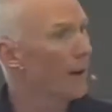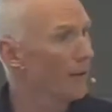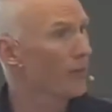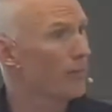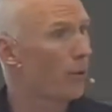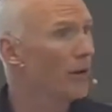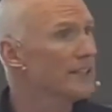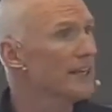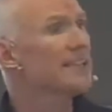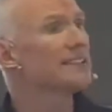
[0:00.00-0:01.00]
But the
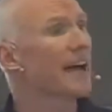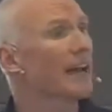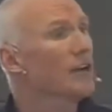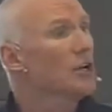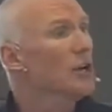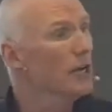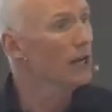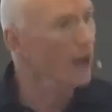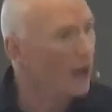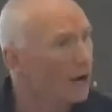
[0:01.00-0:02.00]
point is that
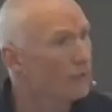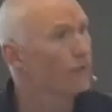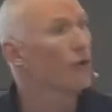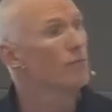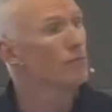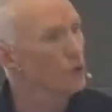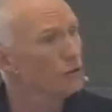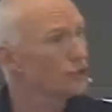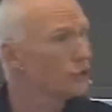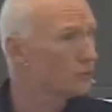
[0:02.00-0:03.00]
love
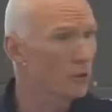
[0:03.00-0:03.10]
moves you